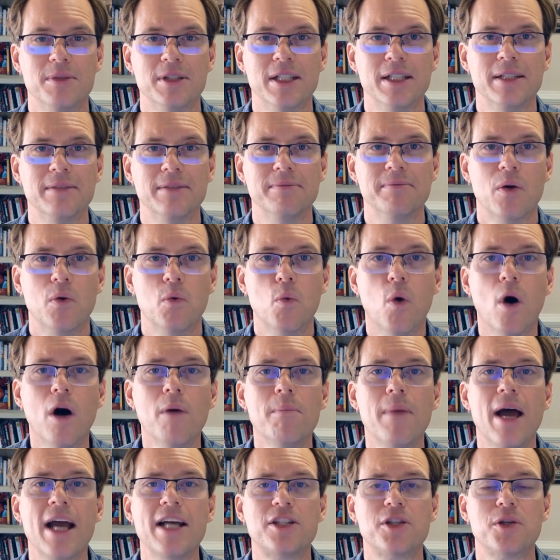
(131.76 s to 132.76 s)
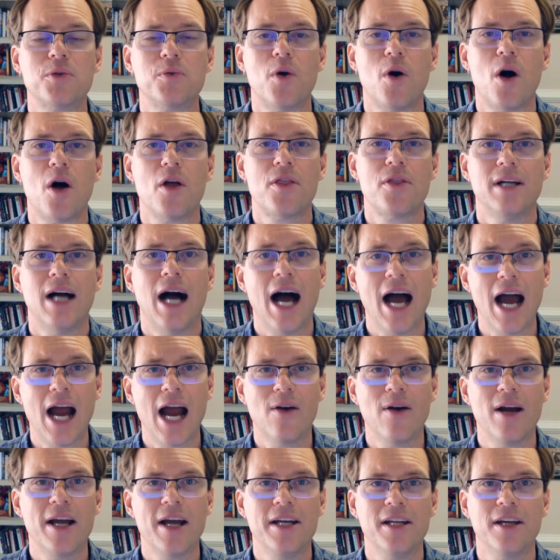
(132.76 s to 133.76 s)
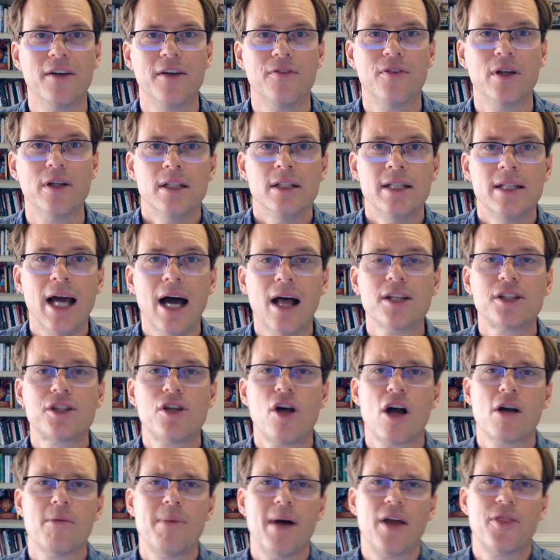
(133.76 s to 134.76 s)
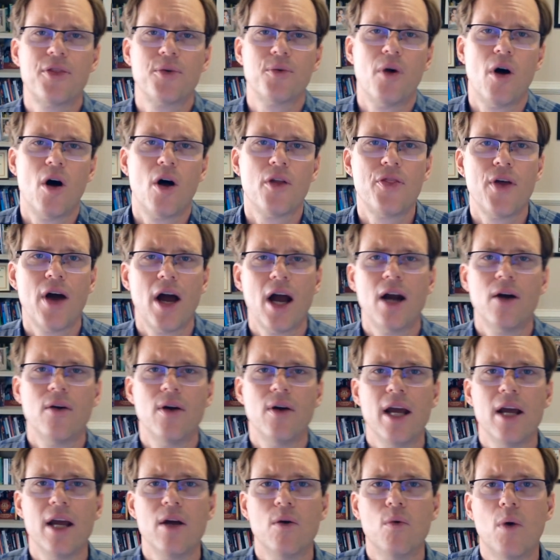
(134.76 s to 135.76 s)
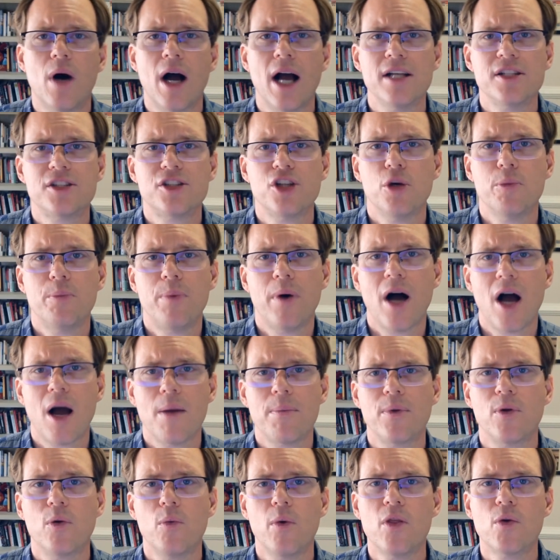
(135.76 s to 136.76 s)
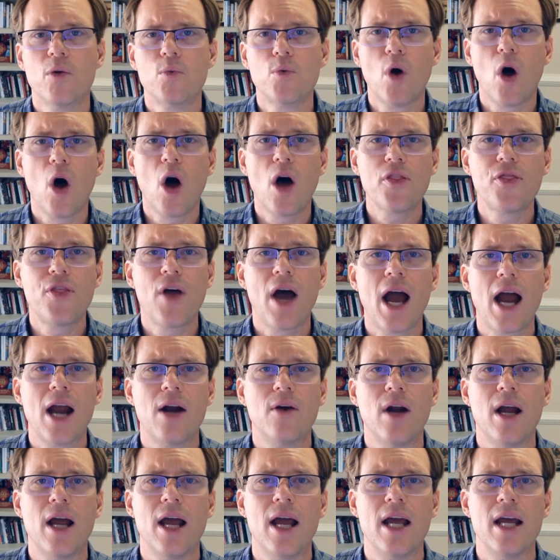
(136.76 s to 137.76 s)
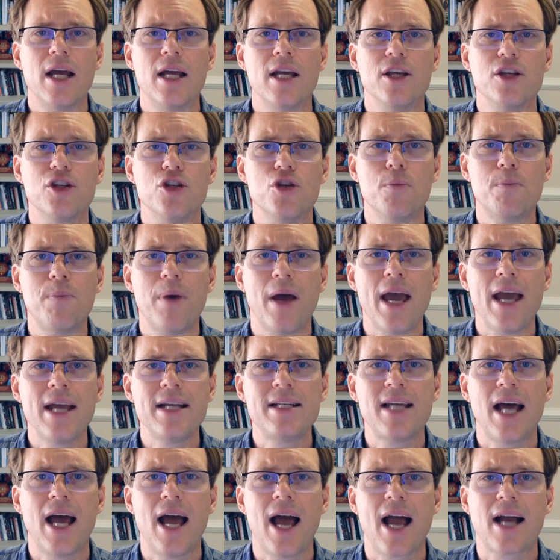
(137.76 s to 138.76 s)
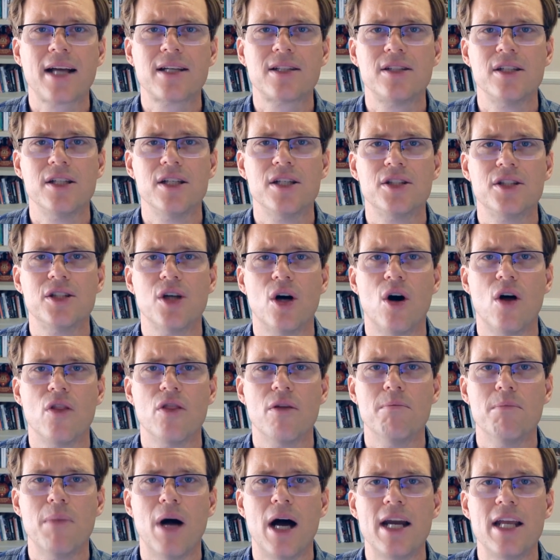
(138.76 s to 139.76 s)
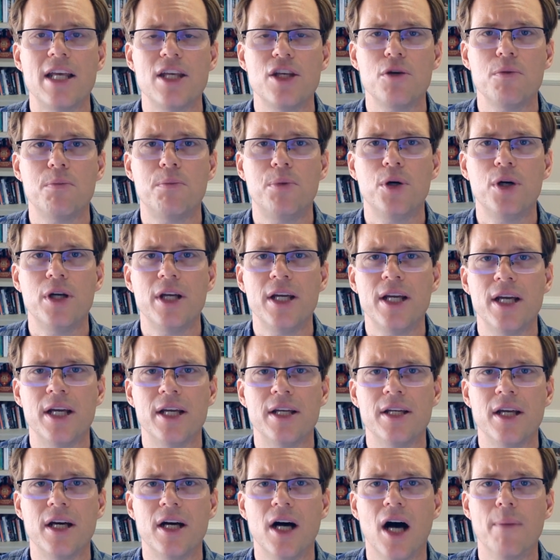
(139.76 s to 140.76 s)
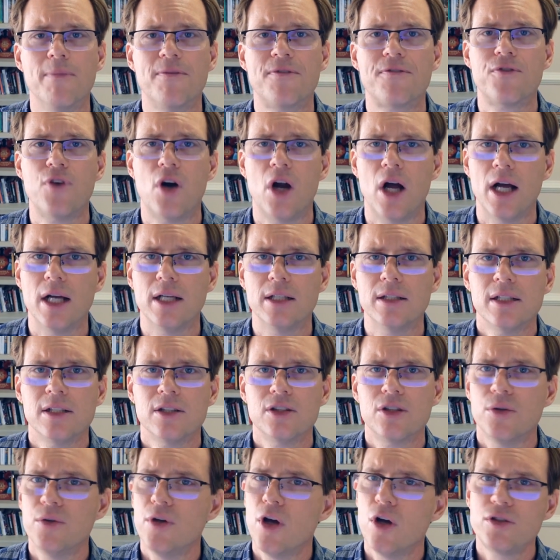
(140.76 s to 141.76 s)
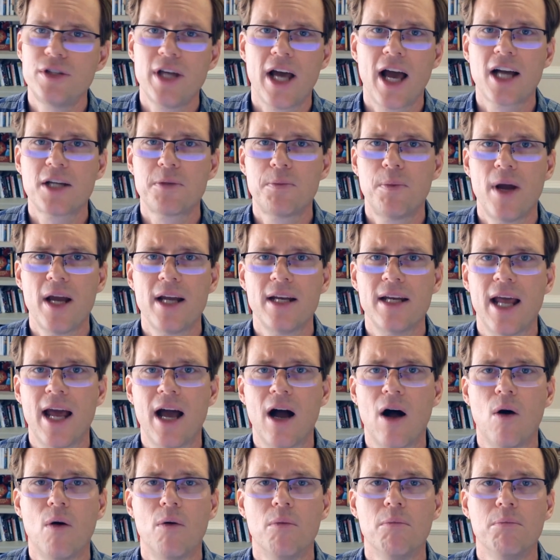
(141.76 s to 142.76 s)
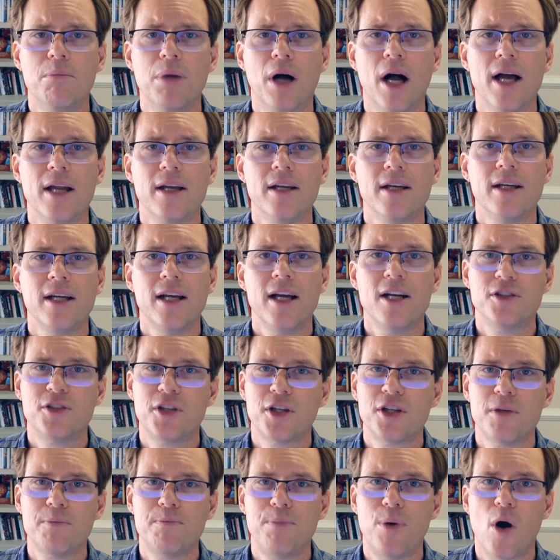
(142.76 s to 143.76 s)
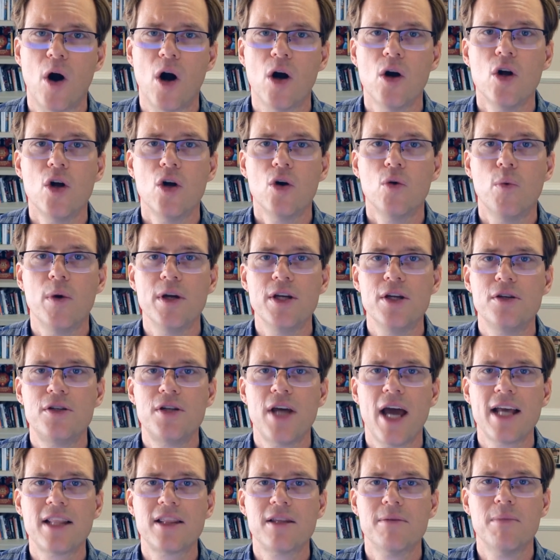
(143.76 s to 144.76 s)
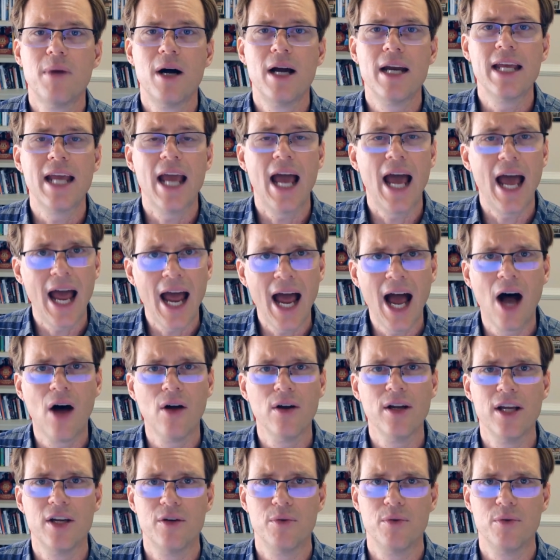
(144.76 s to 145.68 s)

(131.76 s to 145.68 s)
in. What makes a Roth IRA different? Now let's talk about the Roth IRA and why it's so popular. With a Roth IRA, you pay taxes on the money you put in up front. So no tax break now, but here's the good part. When you take the money out in